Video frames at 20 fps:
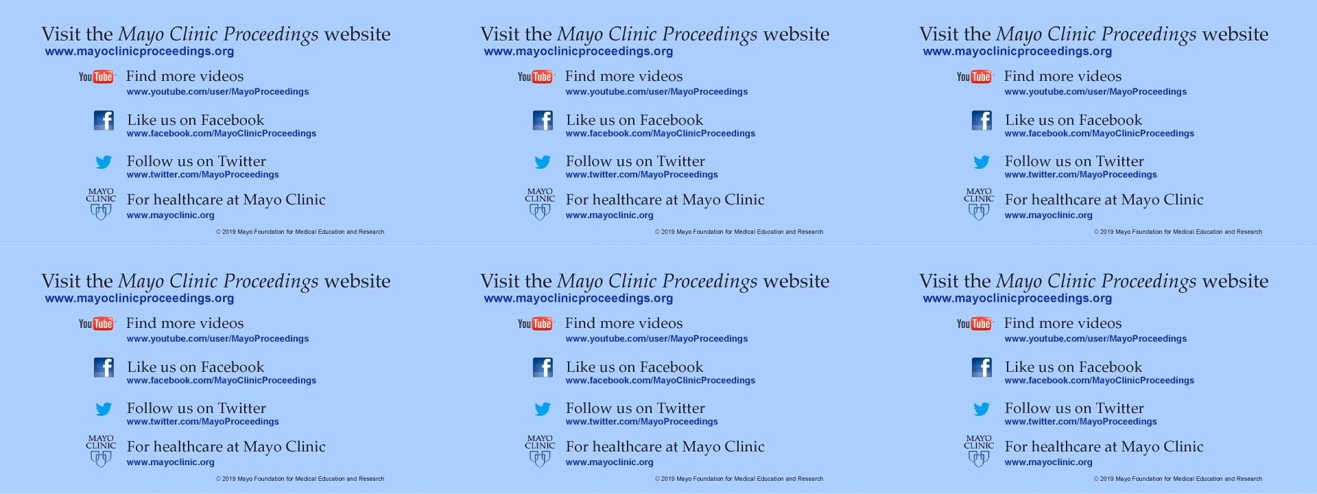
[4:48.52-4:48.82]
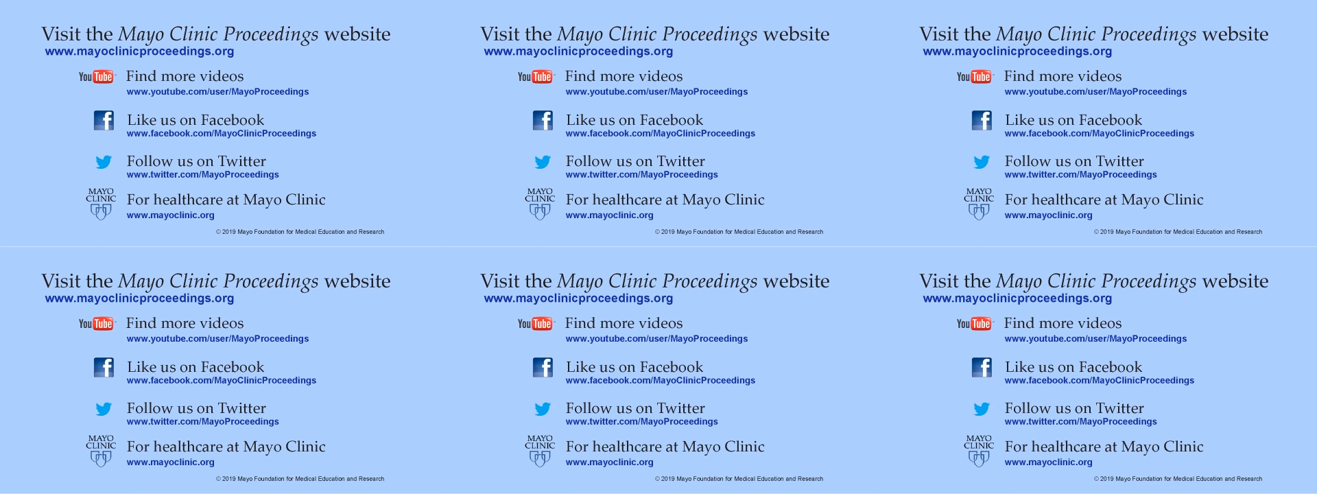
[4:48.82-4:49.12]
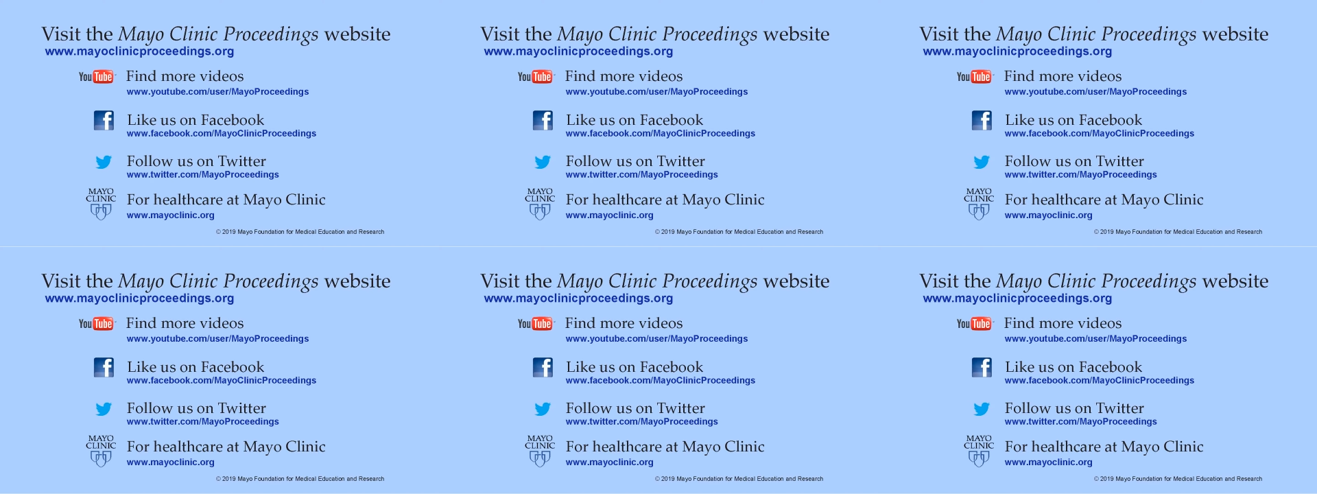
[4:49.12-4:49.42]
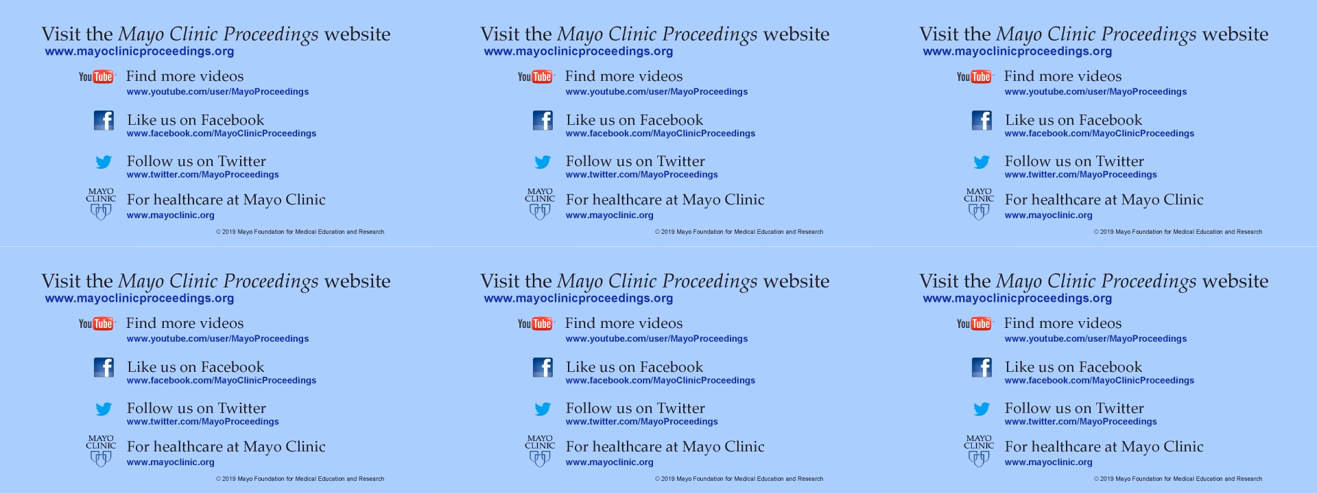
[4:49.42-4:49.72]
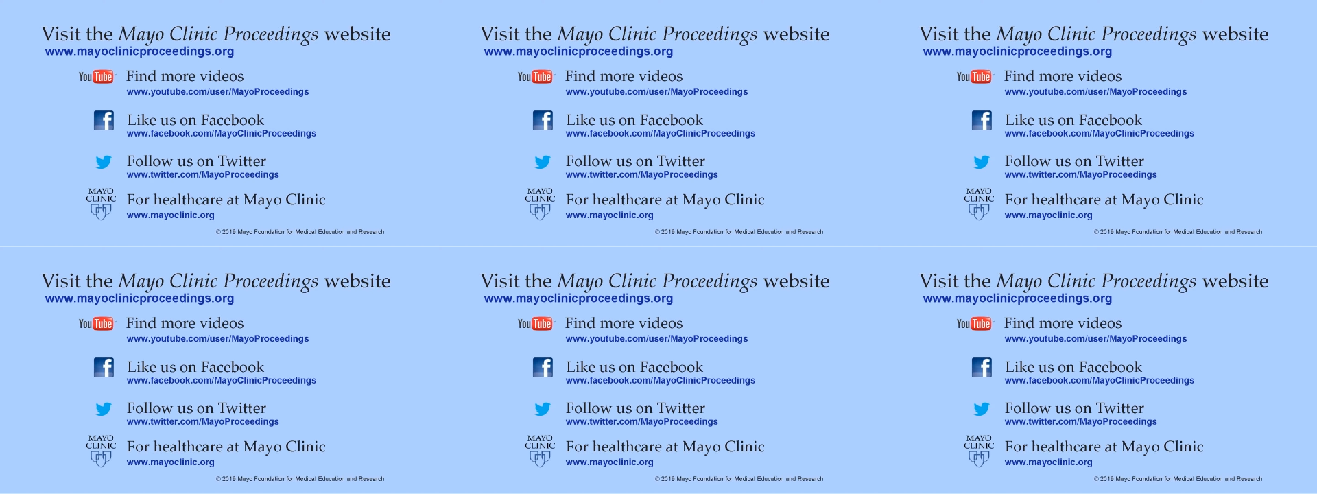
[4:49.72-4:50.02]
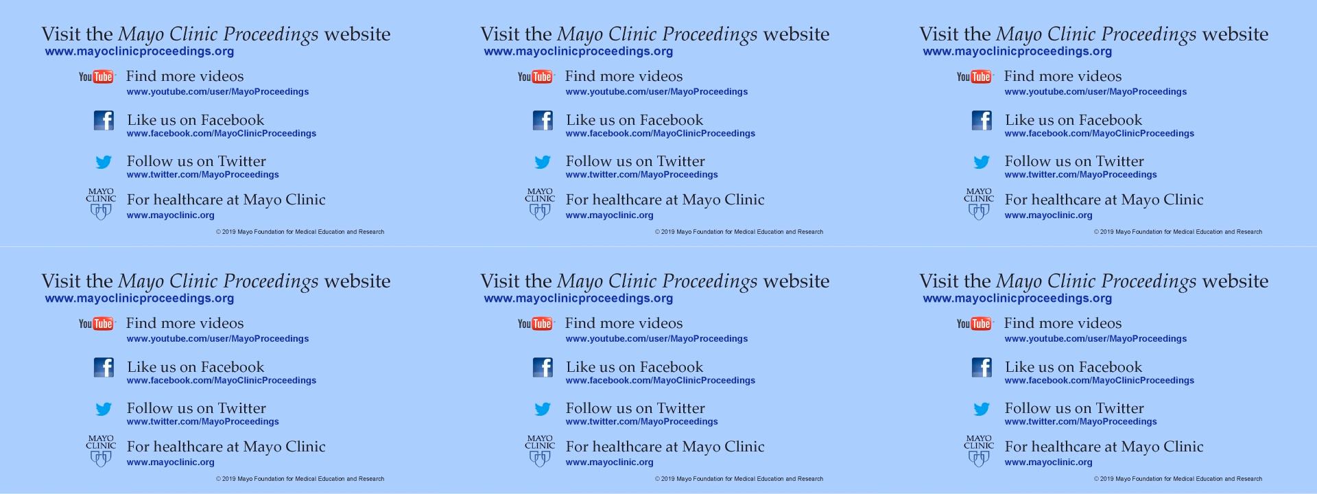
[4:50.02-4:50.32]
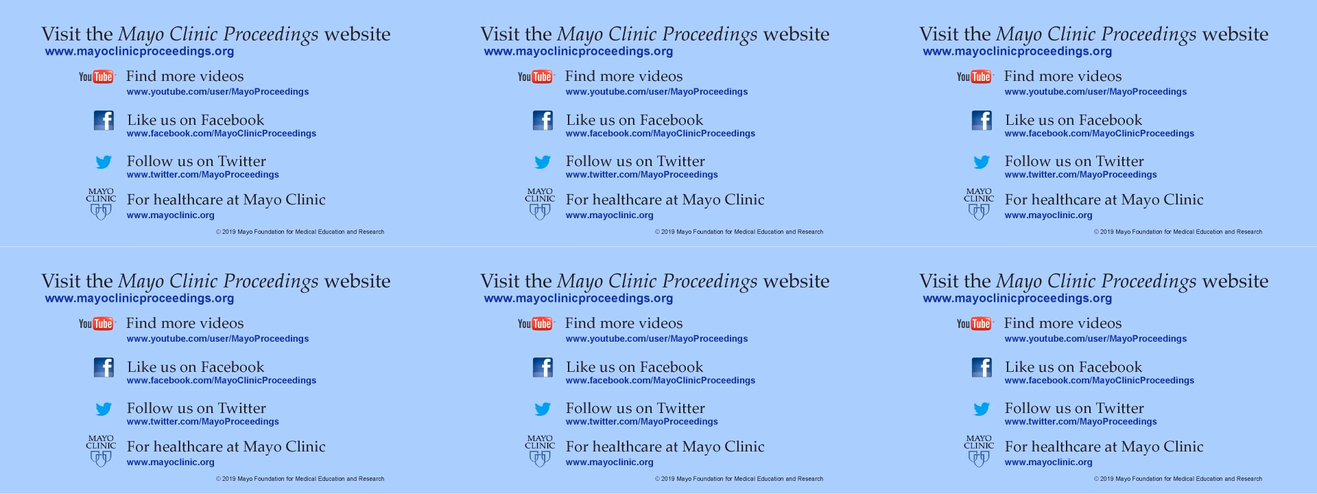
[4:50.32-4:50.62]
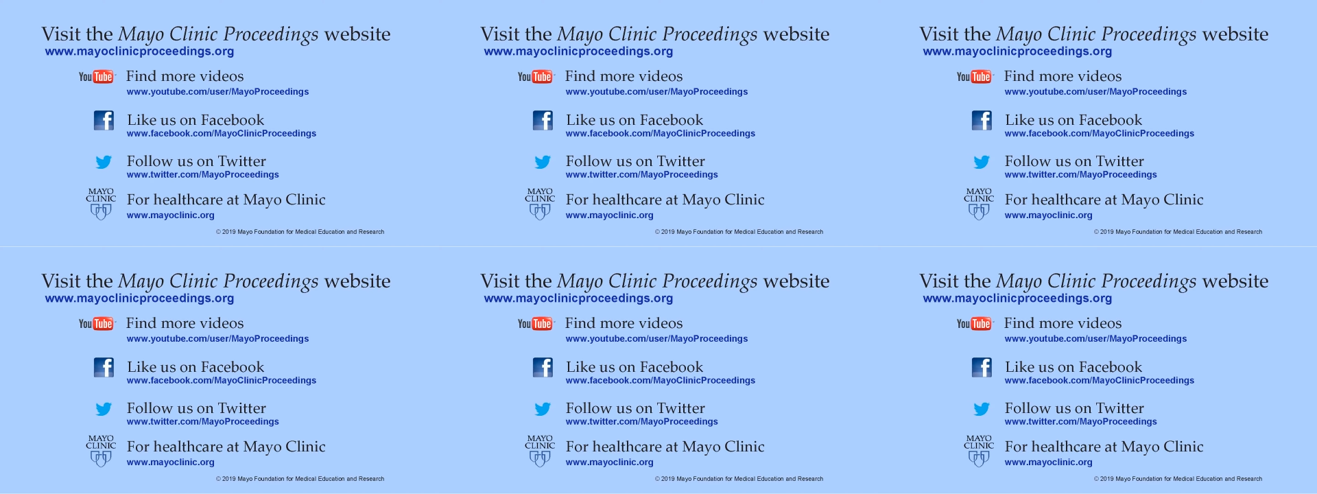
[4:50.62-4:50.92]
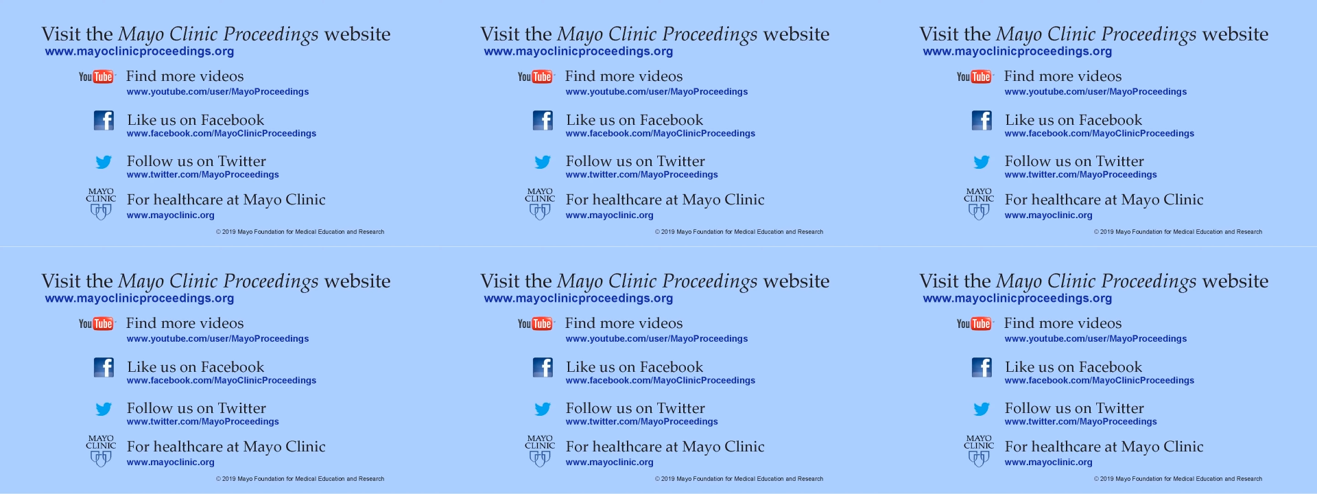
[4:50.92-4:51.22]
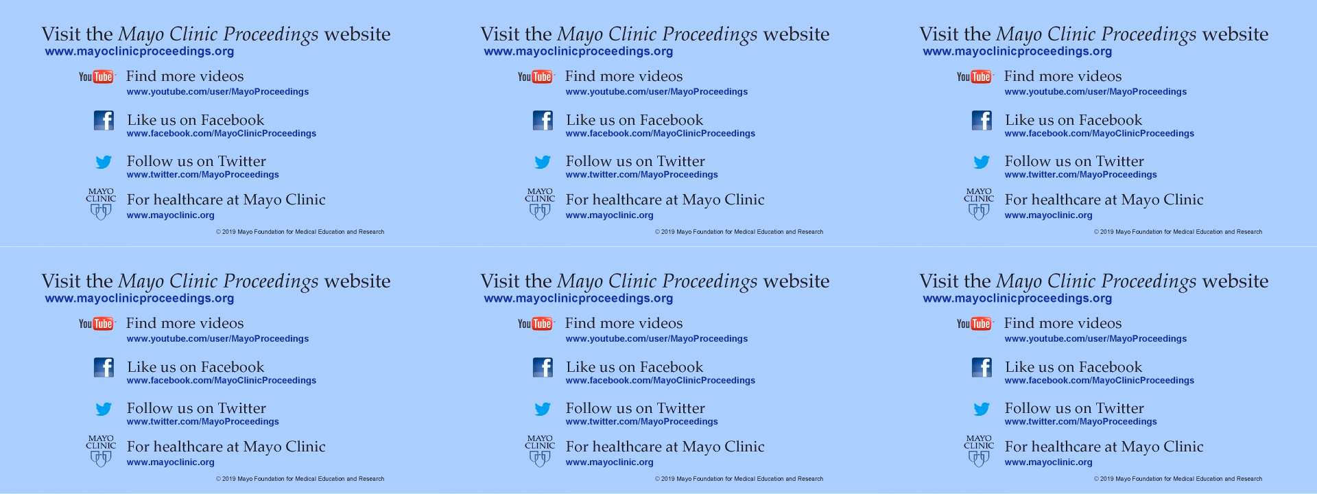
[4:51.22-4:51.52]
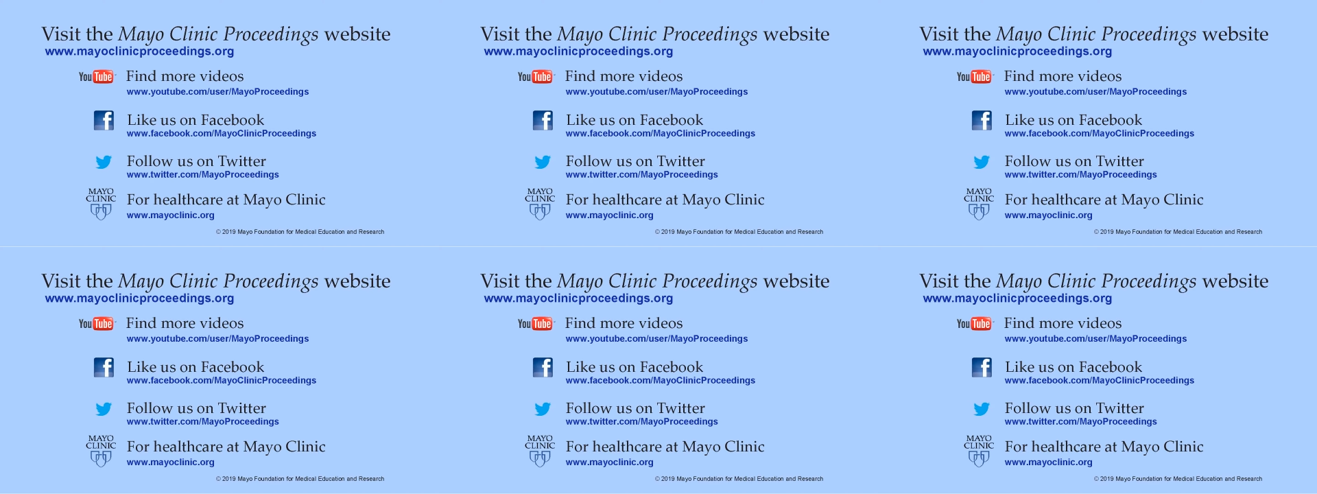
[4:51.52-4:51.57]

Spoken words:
No face is visible, so there are no lips to read.